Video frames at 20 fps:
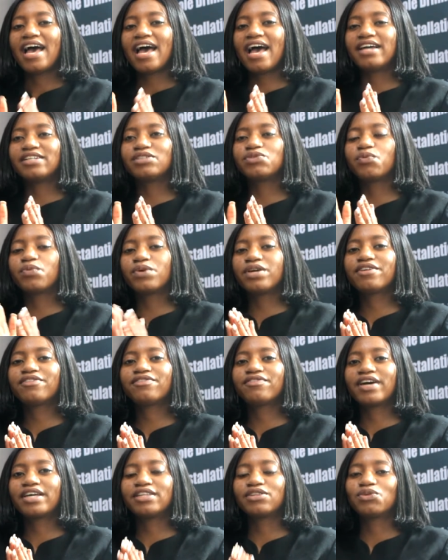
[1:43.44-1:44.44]
and we
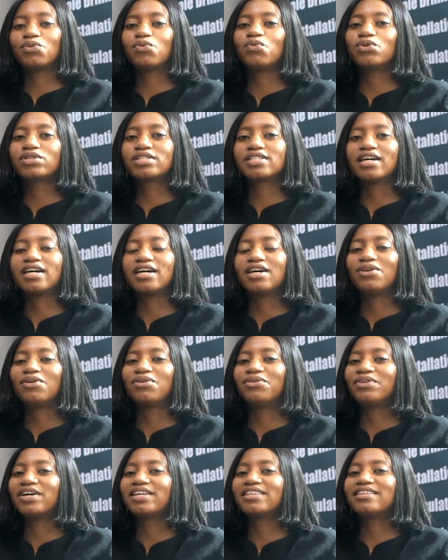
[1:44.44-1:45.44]
find the water,
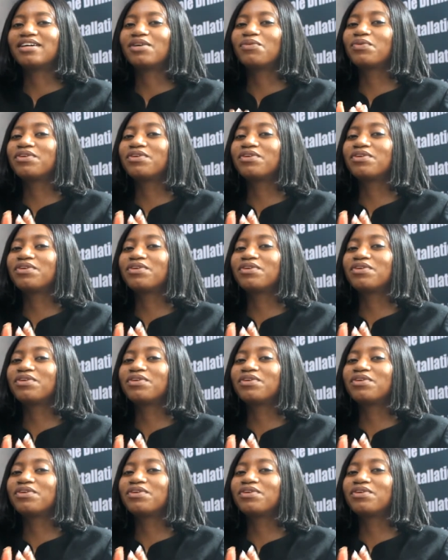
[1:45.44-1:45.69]
or rather